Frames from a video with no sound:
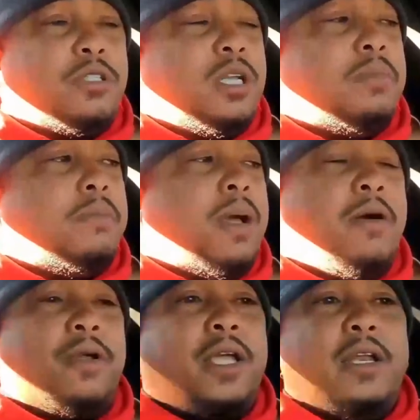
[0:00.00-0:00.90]
to them
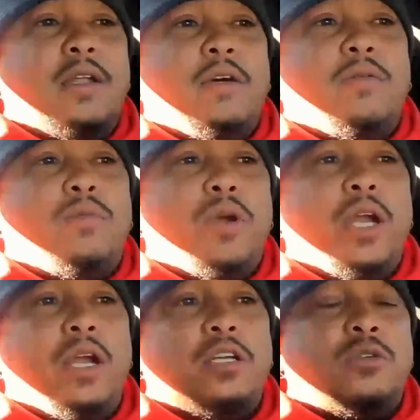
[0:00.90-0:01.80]
about getting
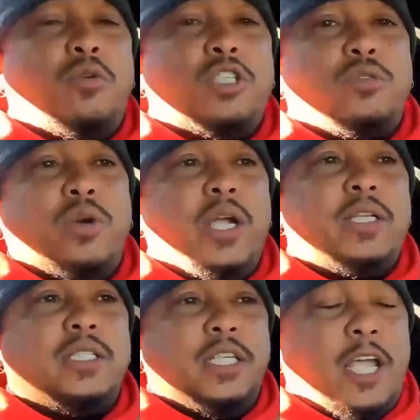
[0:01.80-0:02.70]
a torch red
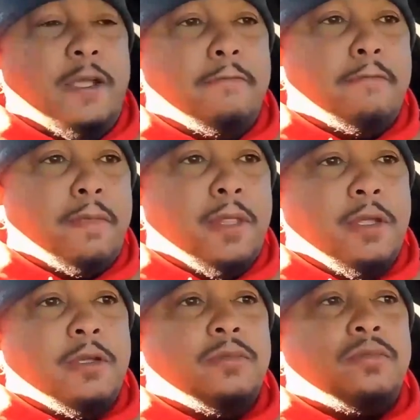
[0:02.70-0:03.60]
C8
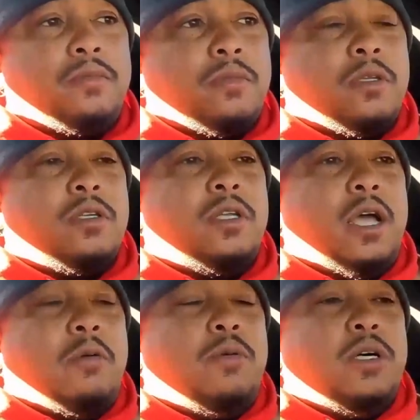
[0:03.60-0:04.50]

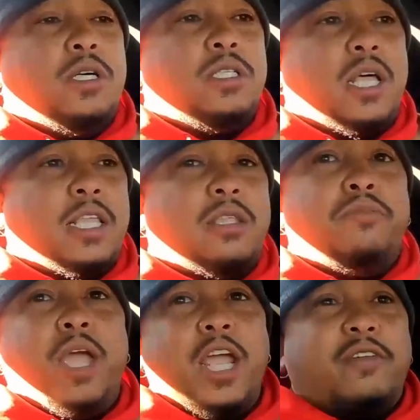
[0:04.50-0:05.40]
that was like the
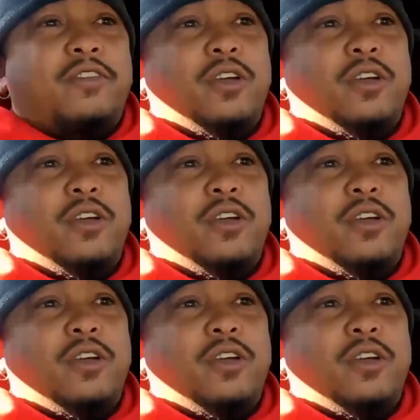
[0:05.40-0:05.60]
bang for